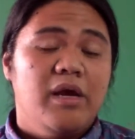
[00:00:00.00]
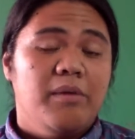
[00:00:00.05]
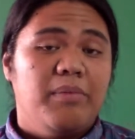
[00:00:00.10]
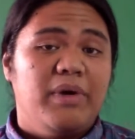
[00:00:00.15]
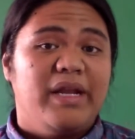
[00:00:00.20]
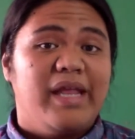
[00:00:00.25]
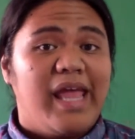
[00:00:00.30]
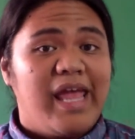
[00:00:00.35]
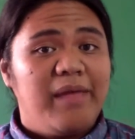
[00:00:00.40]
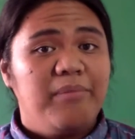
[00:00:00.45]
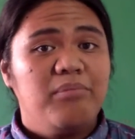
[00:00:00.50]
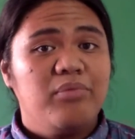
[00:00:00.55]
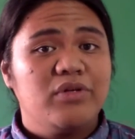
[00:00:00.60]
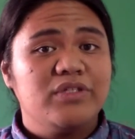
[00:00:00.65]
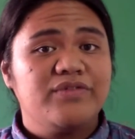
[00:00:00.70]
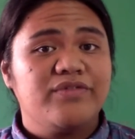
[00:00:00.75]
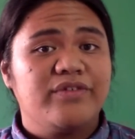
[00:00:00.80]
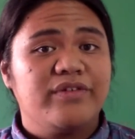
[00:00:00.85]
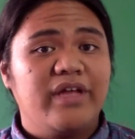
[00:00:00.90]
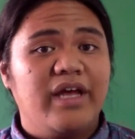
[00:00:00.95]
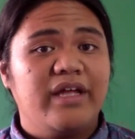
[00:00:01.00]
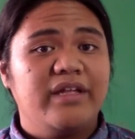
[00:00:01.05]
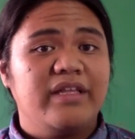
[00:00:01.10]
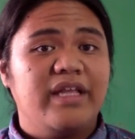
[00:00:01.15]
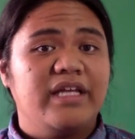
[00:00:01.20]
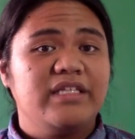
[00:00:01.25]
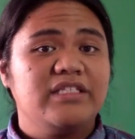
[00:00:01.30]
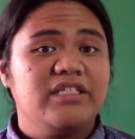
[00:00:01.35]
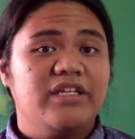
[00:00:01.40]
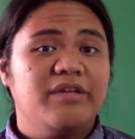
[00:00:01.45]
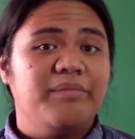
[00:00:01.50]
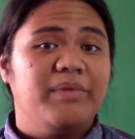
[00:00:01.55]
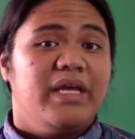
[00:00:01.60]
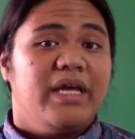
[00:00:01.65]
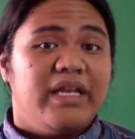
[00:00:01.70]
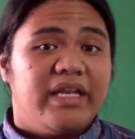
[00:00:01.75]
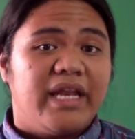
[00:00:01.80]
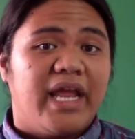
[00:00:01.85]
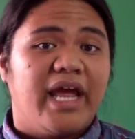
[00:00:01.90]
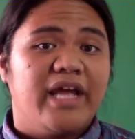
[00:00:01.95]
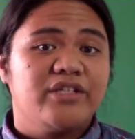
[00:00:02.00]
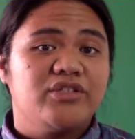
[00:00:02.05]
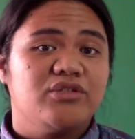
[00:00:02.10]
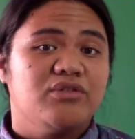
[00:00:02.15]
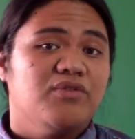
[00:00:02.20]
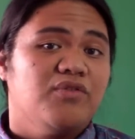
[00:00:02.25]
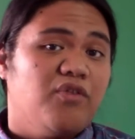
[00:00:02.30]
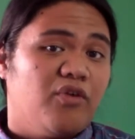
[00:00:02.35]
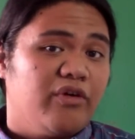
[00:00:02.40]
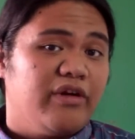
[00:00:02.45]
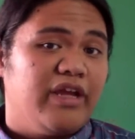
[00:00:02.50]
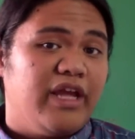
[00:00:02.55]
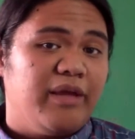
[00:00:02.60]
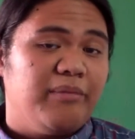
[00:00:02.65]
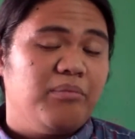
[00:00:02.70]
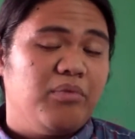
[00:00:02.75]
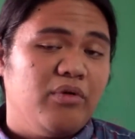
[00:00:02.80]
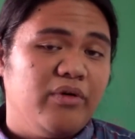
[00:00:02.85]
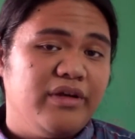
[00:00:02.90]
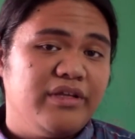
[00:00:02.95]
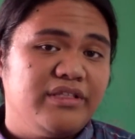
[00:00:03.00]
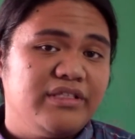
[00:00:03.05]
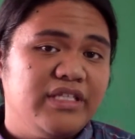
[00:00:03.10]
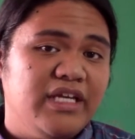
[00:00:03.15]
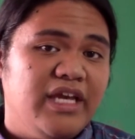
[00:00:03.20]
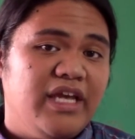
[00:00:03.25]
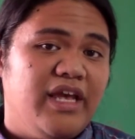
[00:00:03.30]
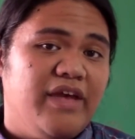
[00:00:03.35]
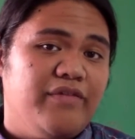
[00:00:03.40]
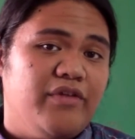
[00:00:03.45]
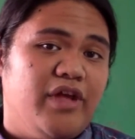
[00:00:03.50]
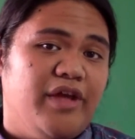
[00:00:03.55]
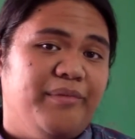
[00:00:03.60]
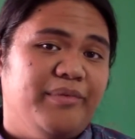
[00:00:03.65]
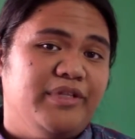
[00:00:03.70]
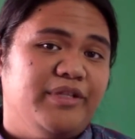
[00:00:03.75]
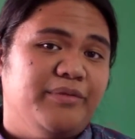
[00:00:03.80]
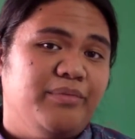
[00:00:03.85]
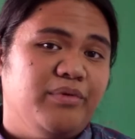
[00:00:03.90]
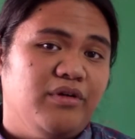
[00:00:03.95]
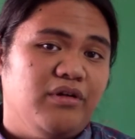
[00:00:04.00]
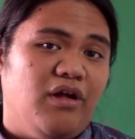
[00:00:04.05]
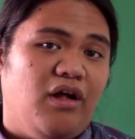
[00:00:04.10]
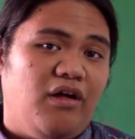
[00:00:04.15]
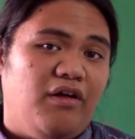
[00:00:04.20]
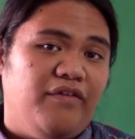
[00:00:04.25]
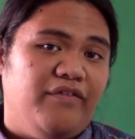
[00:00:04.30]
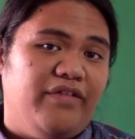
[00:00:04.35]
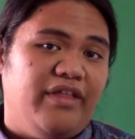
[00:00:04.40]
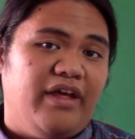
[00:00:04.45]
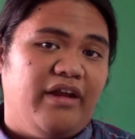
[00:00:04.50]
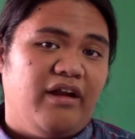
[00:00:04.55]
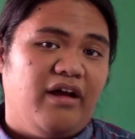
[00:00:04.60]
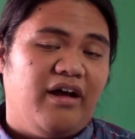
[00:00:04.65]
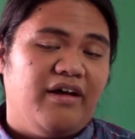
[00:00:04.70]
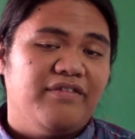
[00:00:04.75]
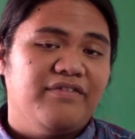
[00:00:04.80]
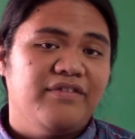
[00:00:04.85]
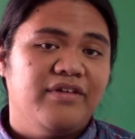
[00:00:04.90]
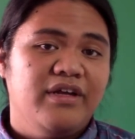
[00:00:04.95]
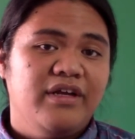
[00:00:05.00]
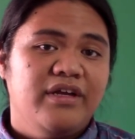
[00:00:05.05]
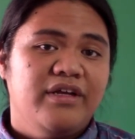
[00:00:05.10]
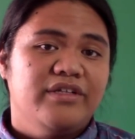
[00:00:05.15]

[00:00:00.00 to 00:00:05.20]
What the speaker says: But 8 points for that's going to be a natural 48 points if you're able to pull all of that off.